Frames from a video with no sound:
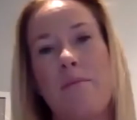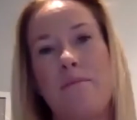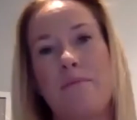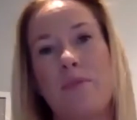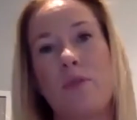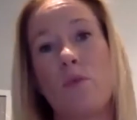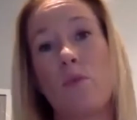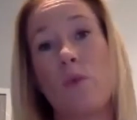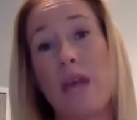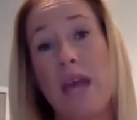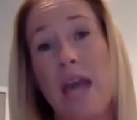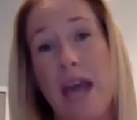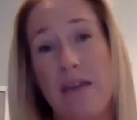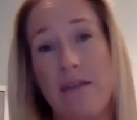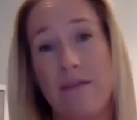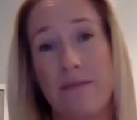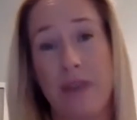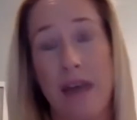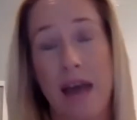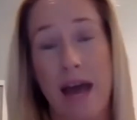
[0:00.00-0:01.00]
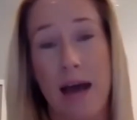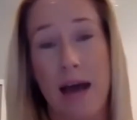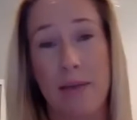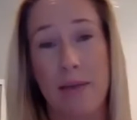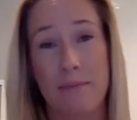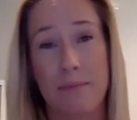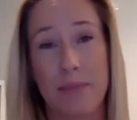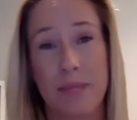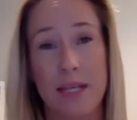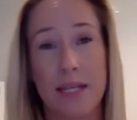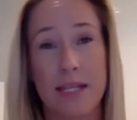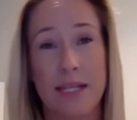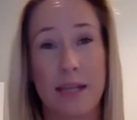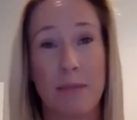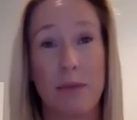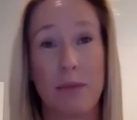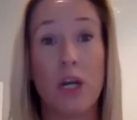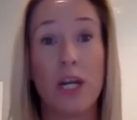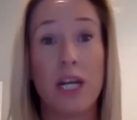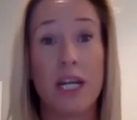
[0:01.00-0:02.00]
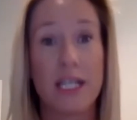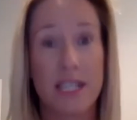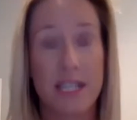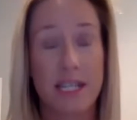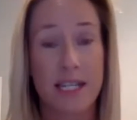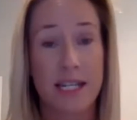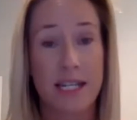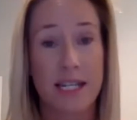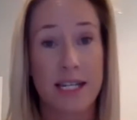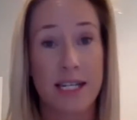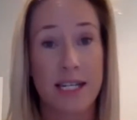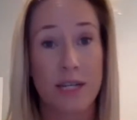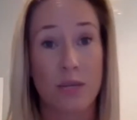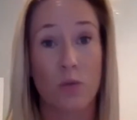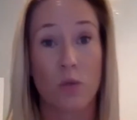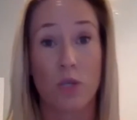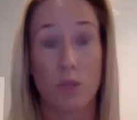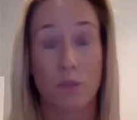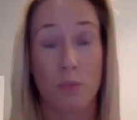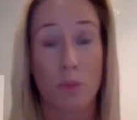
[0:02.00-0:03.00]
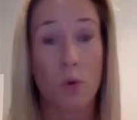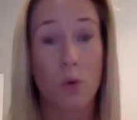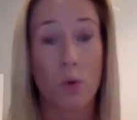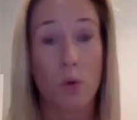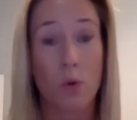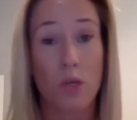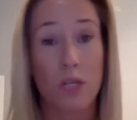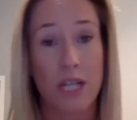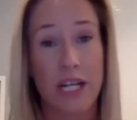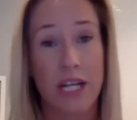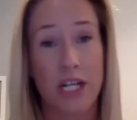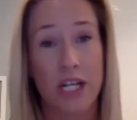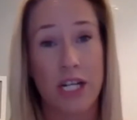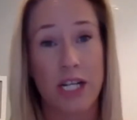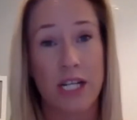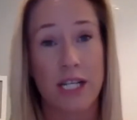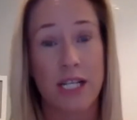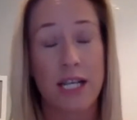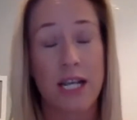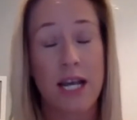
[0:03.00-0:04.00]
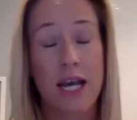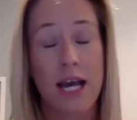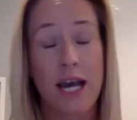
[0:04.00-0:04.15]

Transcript: We have some learning assistants or support teachers,